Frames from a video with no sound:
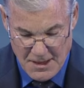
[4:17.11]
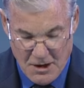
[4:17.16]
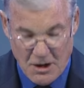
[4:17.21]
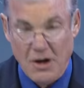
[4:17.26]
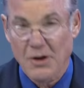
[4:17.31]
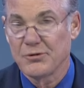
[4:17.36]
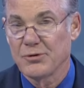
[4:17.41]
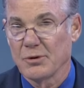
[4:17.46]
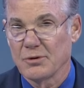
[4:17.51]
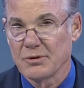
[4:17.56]

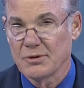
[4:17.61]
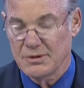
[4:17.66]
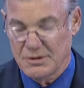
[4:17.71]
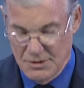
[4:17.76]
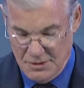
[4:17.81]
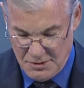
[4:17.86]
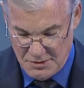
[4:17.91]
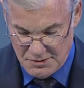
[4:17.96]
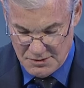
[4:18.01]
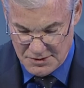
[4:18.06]
Also, good
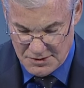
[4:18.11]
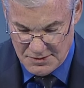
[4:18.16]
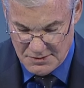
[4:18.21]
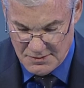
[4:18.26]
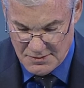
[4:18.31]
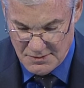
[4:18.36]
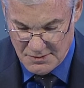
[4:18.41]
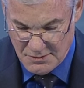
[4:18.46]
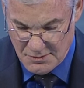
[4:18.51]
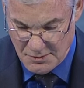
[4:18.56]
news,
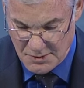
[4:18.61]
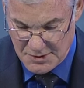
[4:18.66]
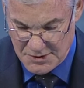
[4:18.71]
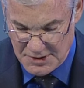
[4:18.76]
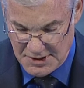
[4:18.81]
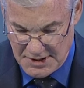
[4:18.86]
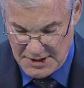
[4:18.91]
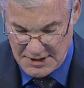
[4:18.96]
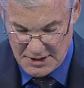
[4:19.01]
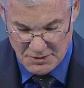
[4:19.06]
we're
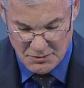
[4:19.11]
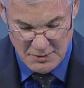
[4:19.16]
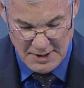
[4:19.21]
seeing a